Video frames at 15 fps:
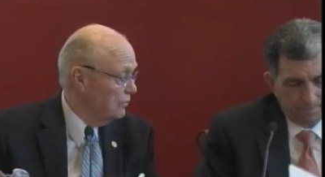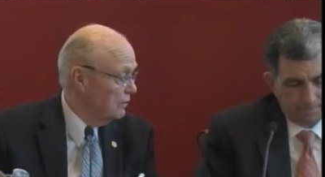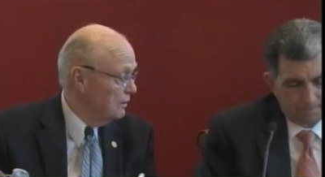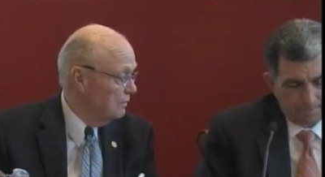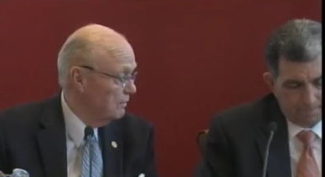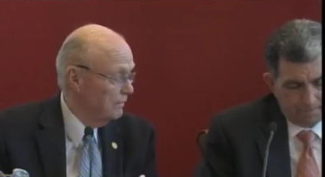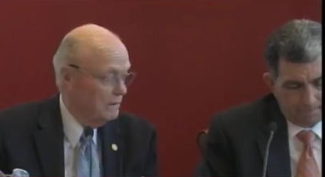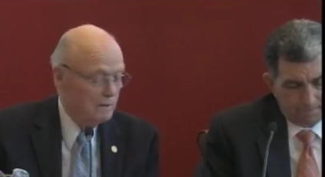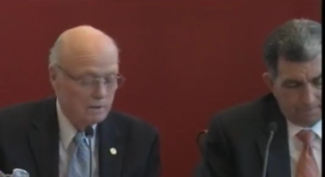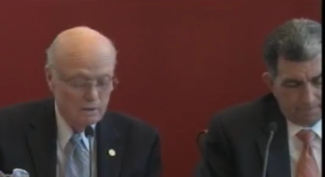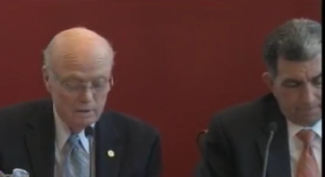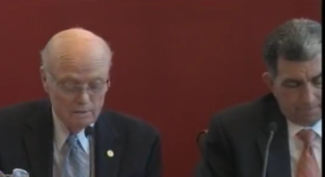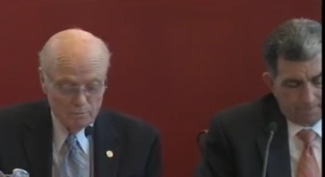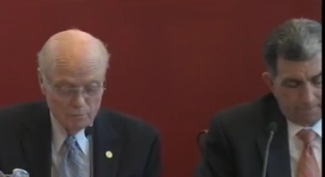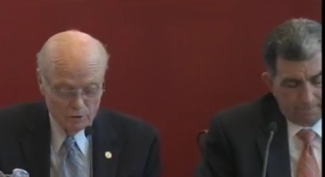Speaker 1: them.
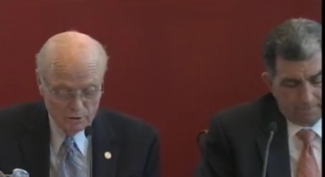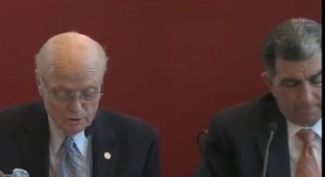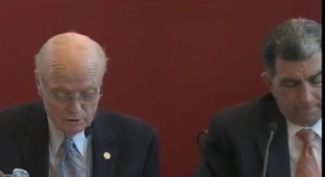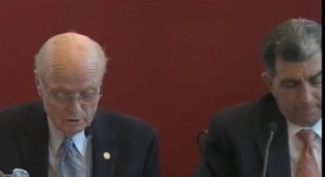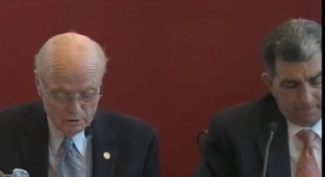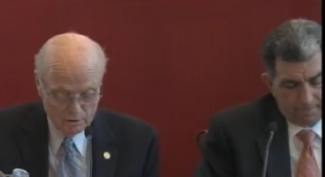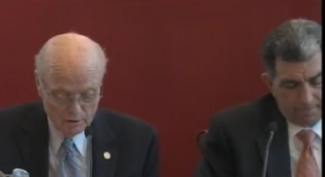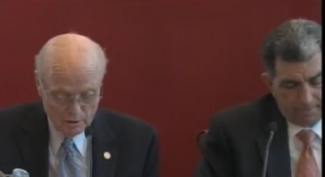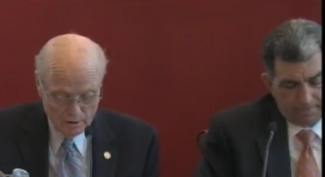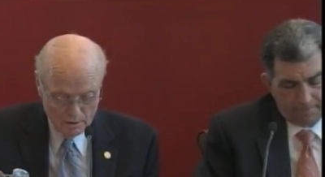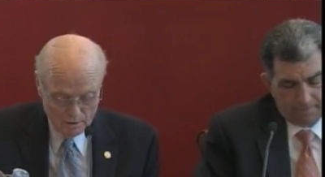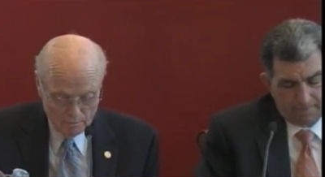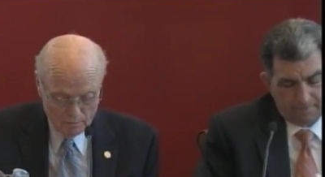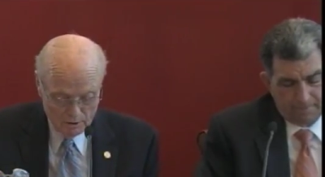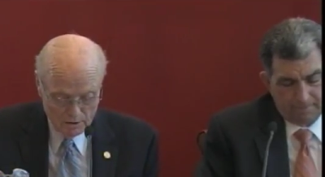But mm. uh,
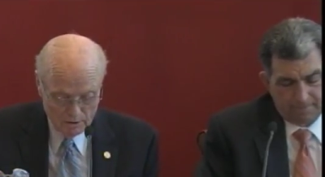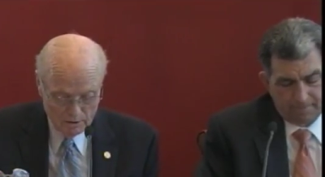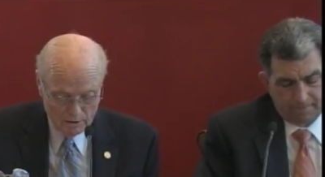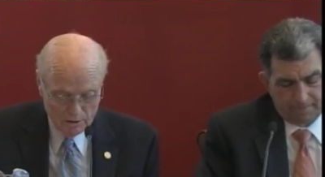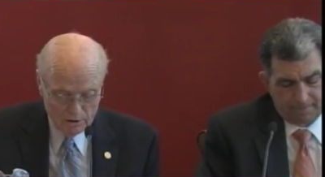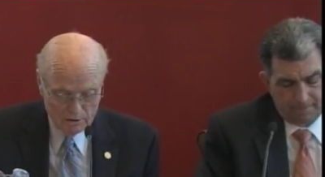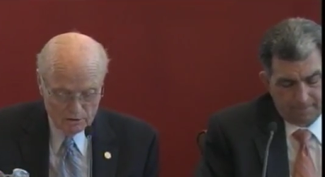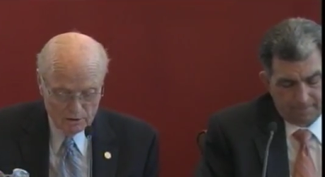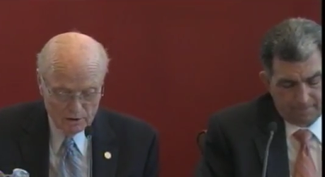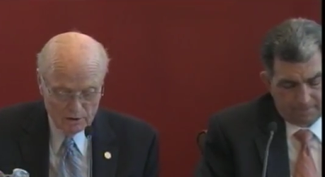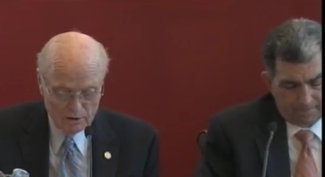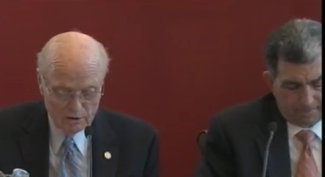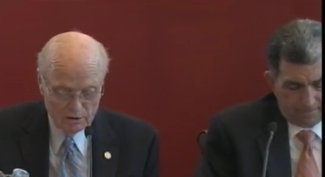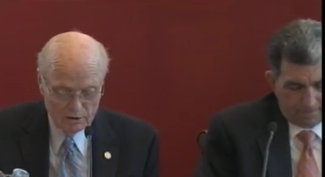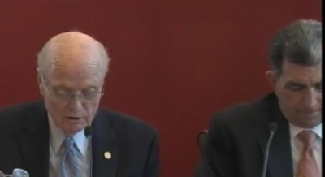by and large, I
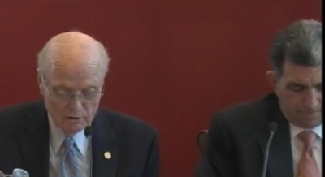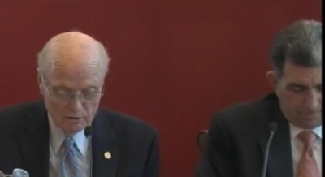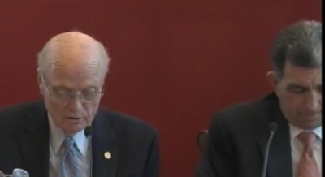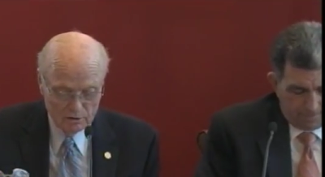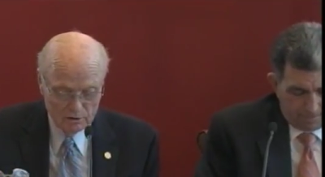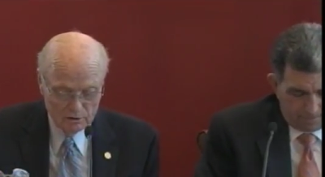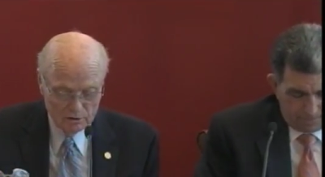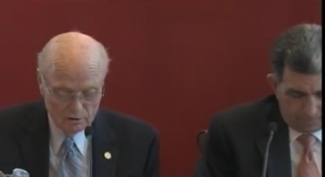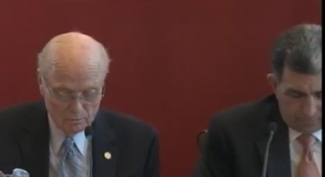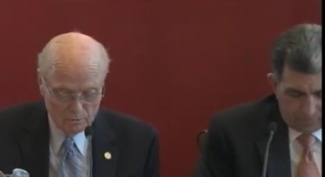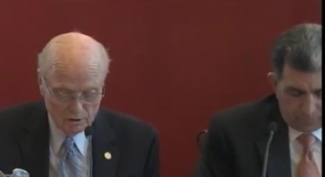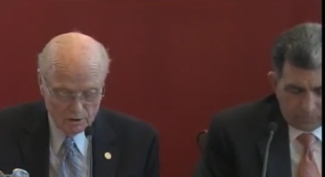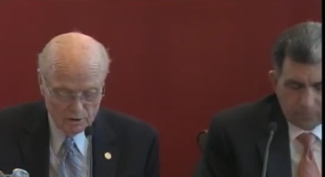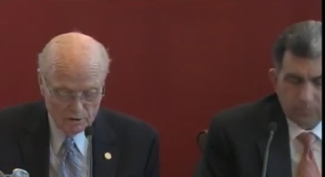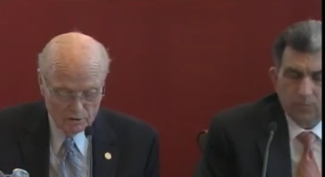think that this
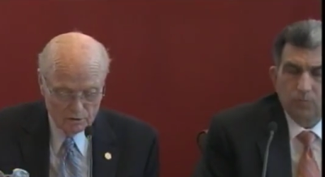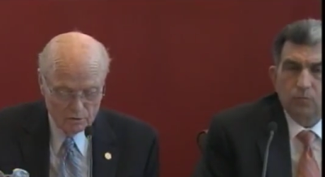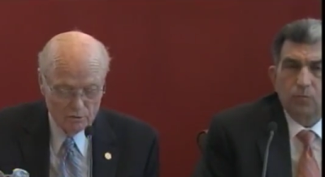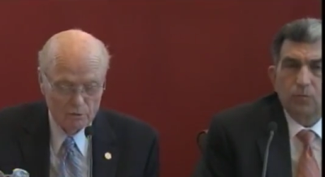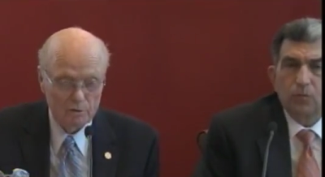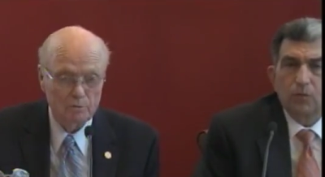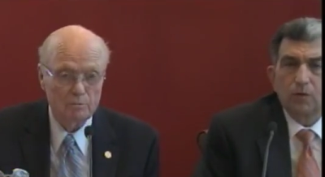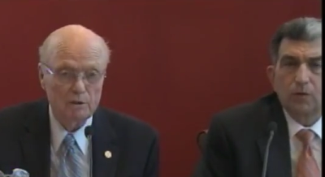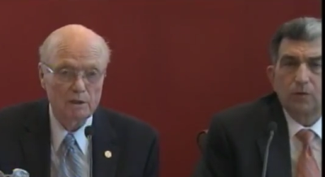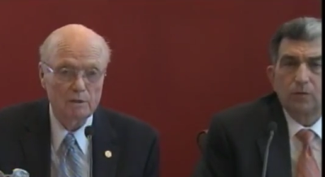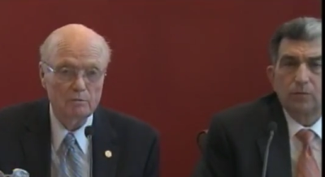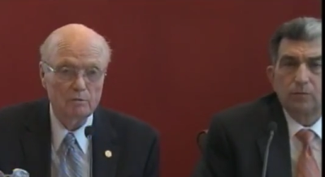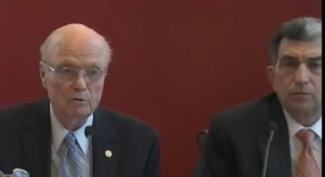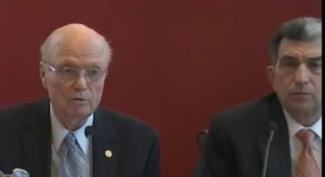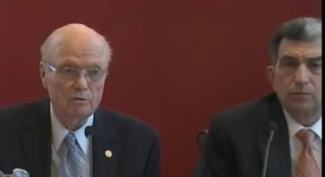committee is going to be
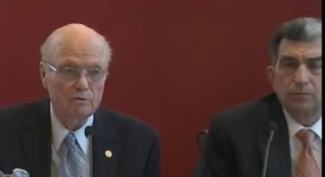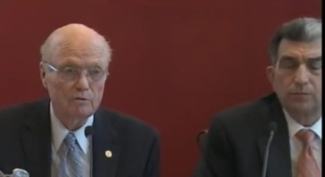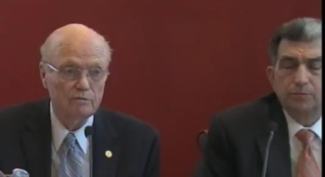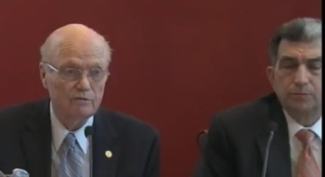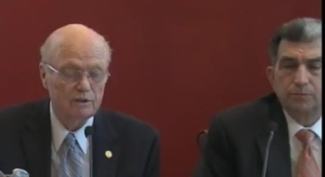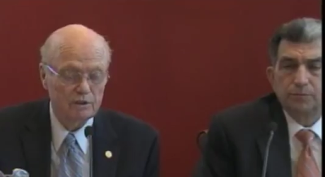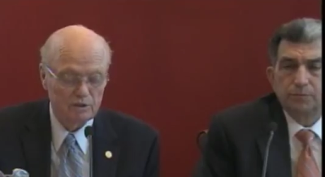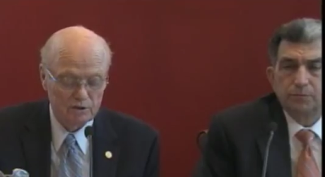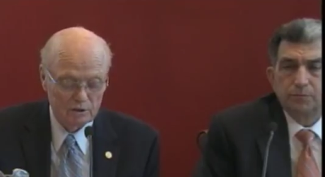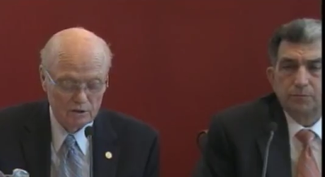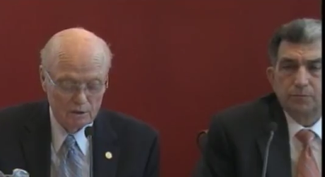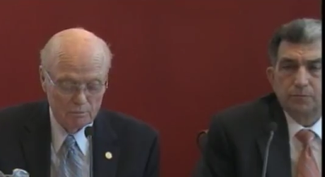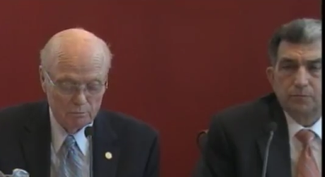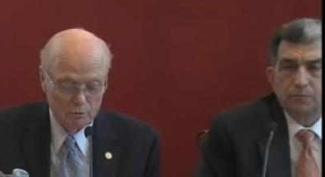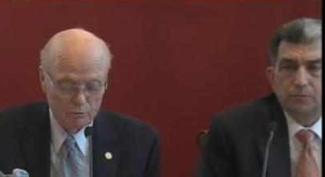able to finish it
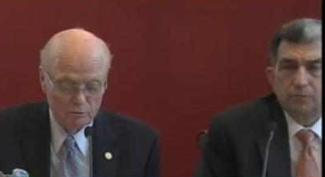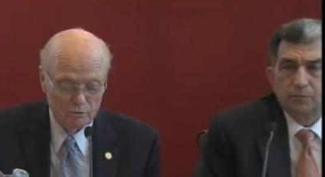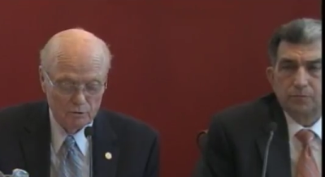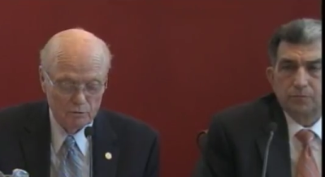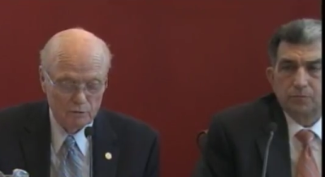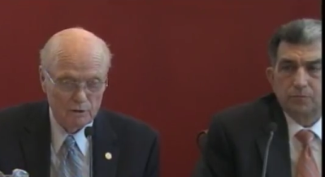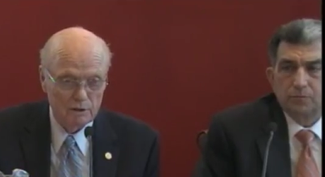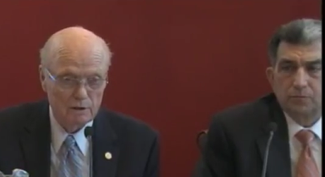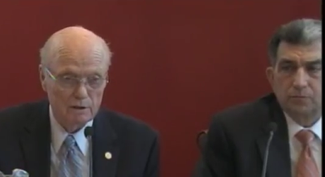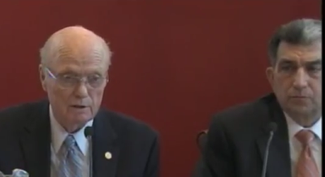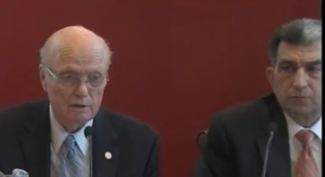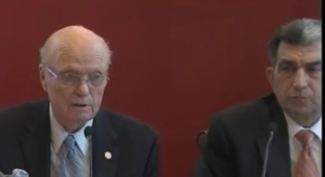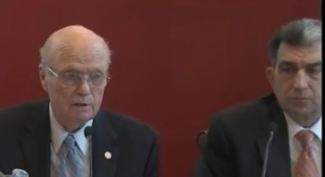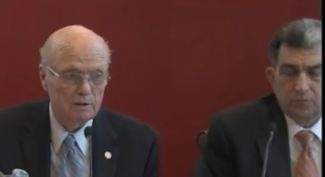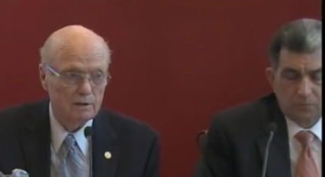up over the
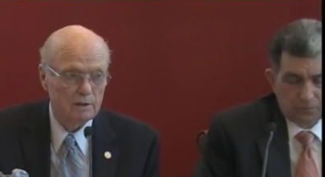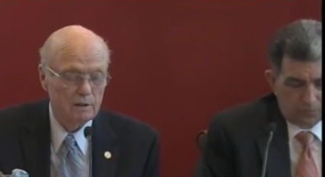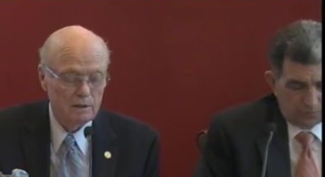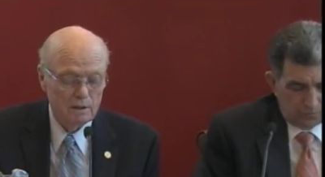weekend, and